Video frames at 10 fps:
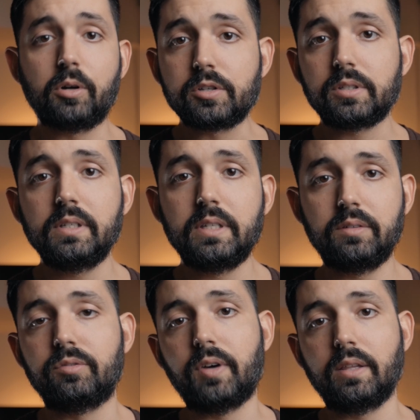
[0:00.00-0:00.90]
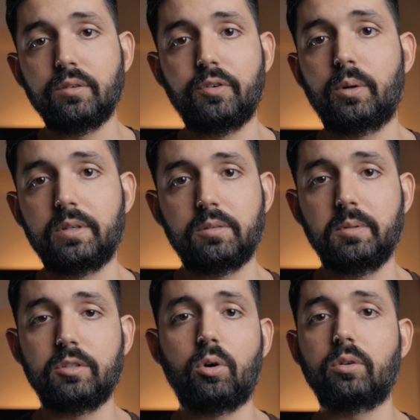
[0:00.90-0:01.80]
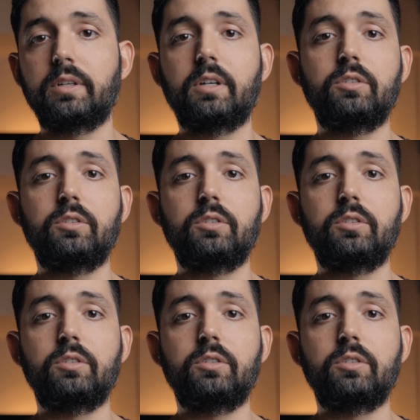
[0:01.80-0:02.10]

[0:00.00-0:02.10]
personally didn't find the focus to be totally